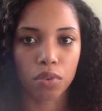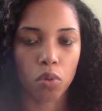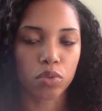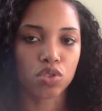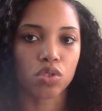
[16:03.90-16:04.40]

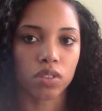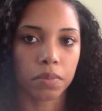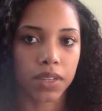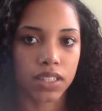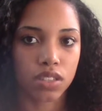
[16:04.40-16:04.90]
almost 3
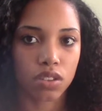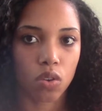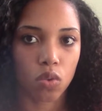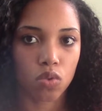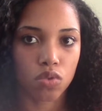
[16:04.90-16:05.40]
months
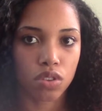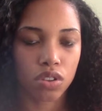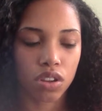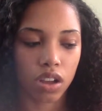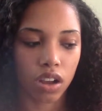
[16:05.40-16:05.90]
old.
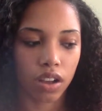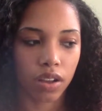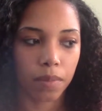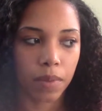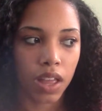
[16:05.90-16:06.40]

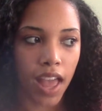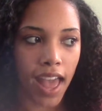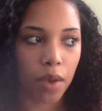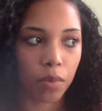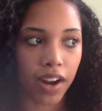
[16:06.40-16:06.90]

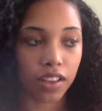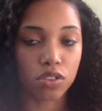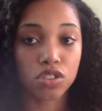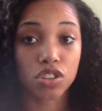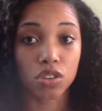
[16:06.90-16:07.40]
And what I
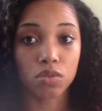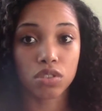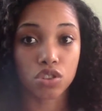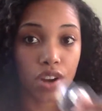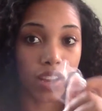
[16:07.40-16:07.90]
used to do
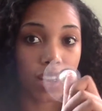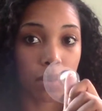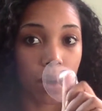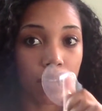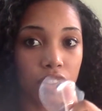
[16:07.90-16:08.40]
to try and get
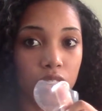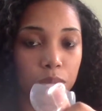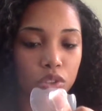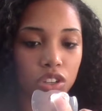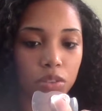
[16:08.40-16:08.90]
him off the
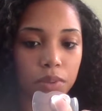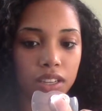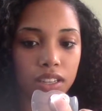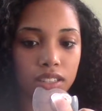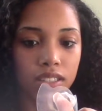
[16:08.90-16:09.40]
nipple shield,
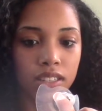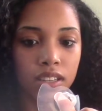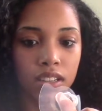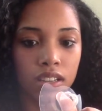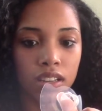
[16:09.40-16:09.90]
because
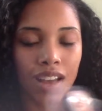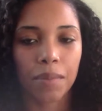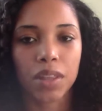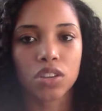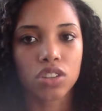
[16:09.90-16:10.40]
I
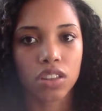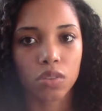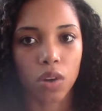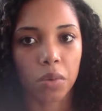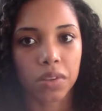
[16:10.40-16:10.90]
mean, there's nothing
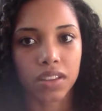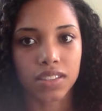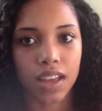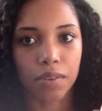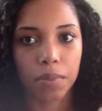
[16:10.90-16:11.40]
wrong with
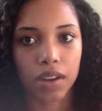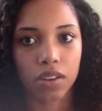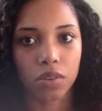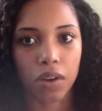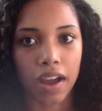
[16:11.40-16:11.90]
this. Everybody
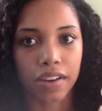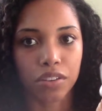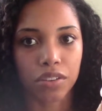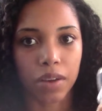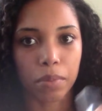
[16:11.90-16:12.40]
who I
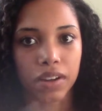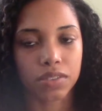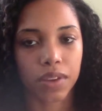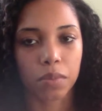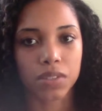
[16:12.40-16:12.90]
knew that
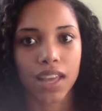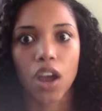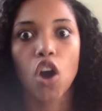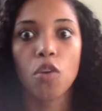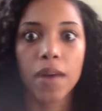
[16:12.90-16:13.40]
breastfed was like,
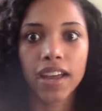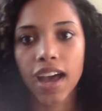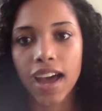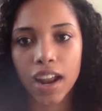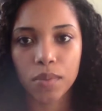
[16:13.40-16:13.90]
oh my
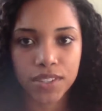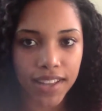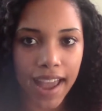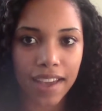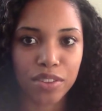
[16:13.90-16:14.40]
God, I wish
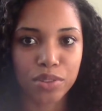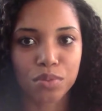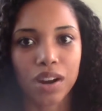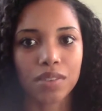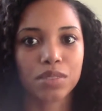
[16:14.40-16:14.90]
they had those
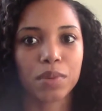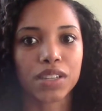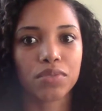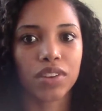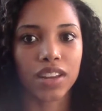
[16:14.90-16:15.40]
when I was
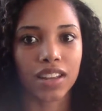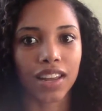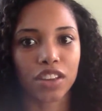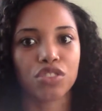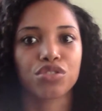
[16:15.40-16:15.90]
breastfeeding.
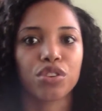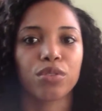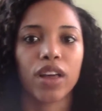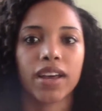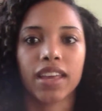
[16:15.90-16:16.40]
Like, you're so
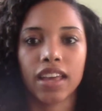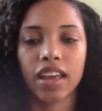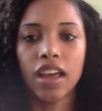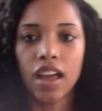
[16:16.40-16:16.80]
lucky.